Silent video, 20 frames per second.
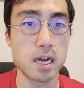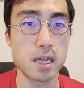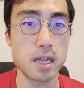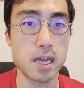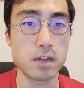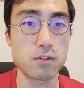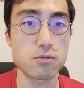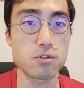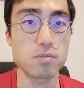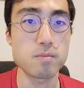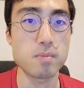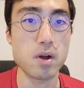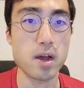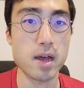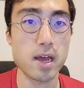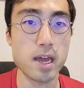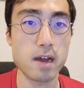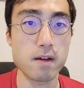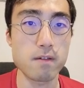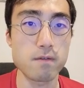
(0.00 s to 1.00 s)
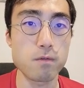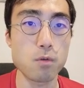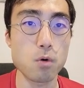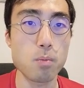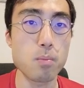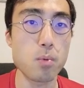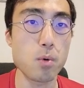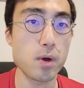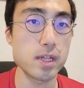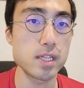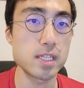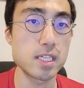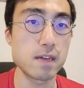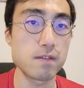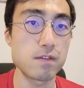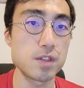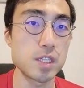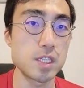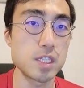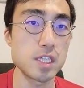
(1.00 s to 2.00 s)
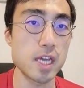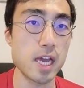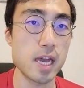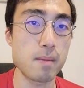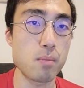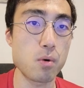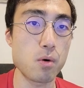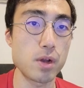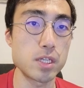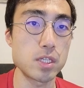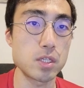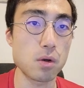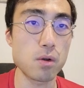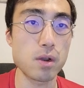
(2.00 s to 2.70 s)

they grew by 4.7 CA points